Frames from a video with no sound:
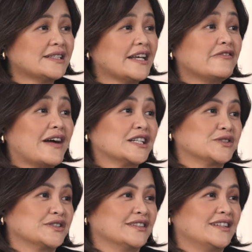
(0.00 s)
It's like
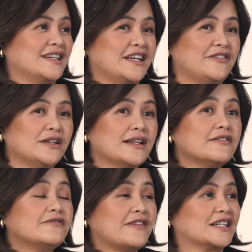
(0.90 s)
fashion. If you love
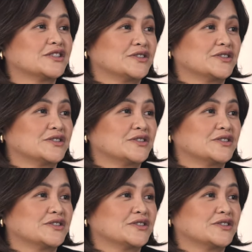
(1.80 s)
fashion,